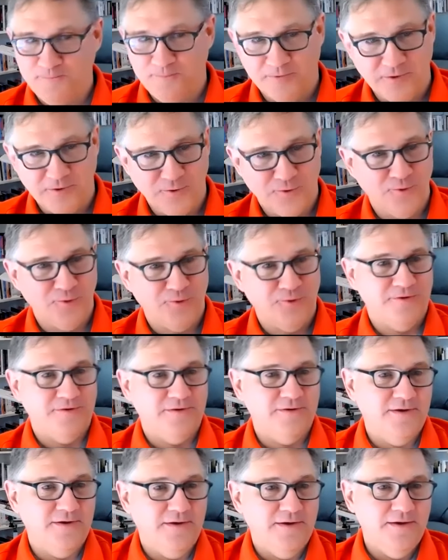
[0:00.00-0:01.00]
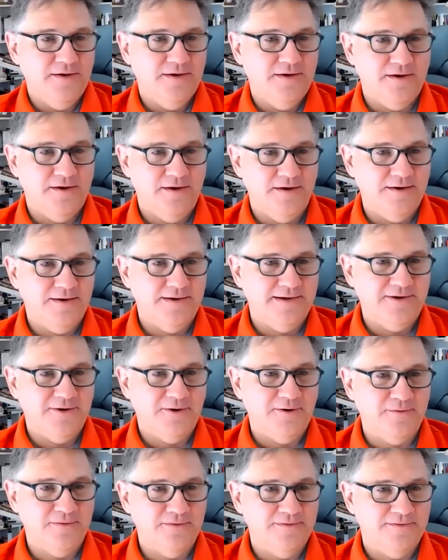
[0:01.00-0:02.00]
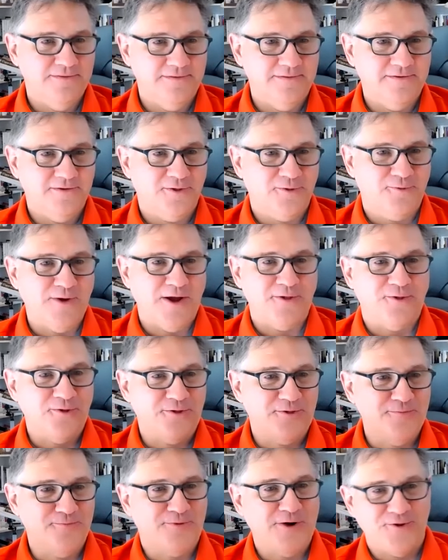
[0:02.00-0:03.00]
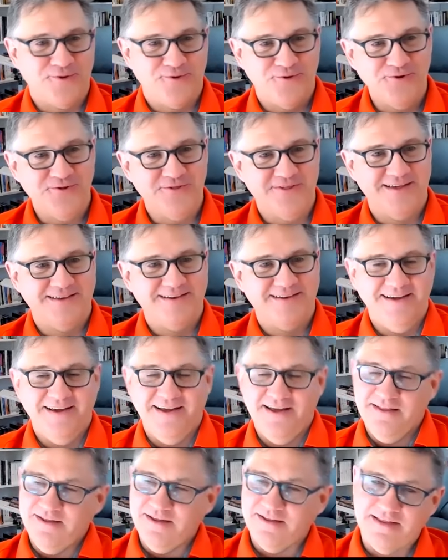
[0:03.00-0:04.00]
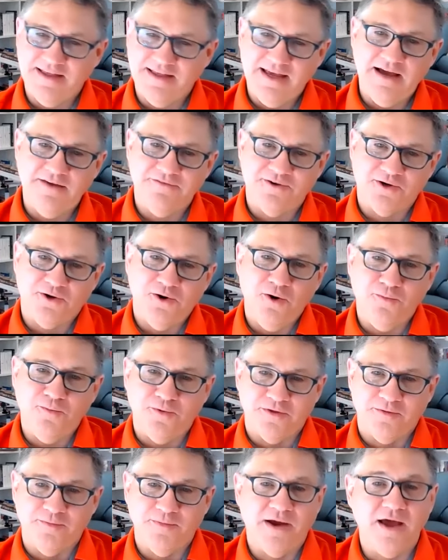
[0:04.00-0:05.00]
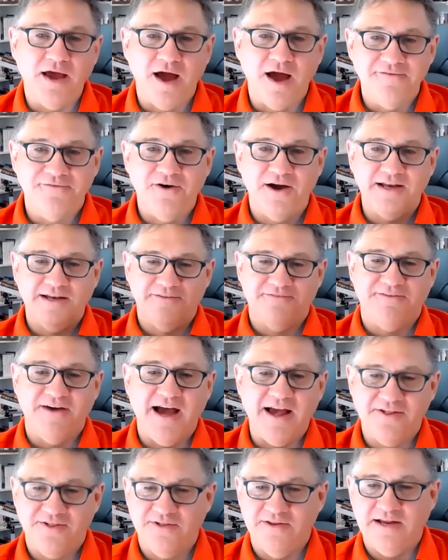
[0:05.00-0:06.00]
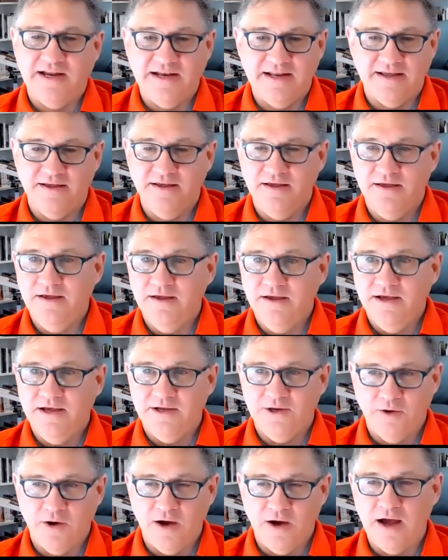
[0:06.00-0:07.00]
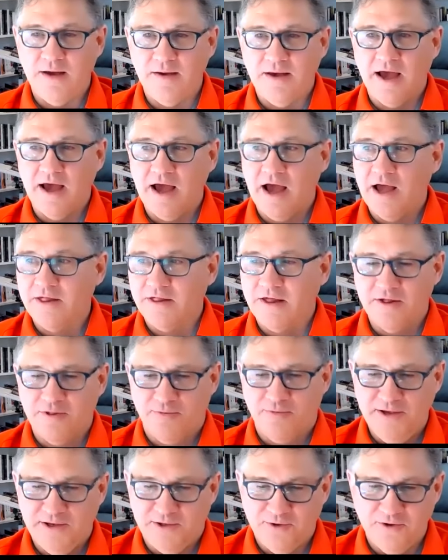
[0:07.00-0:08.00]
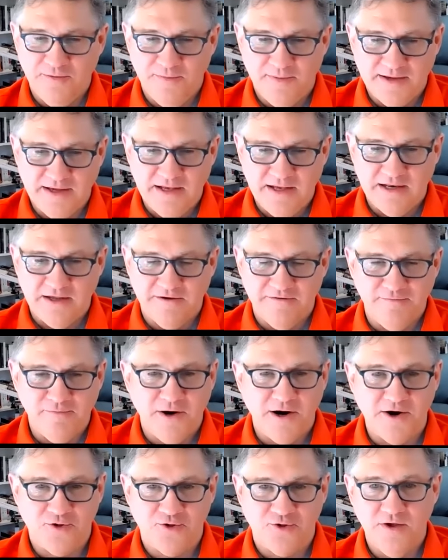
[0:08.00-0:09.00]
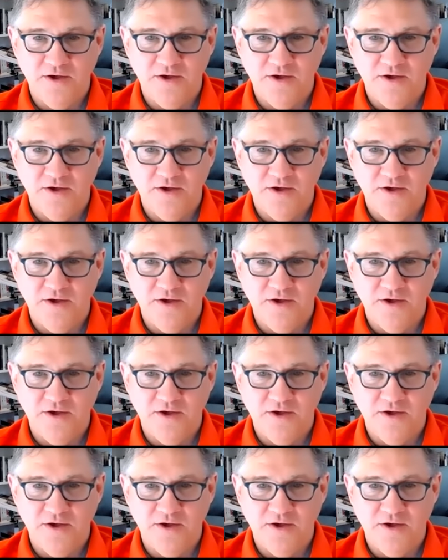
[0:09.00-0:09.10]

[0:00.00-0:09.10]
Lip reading: certain stresses and pressures that they have to cope with. I find it fascinating, as I speak to the beginning of March,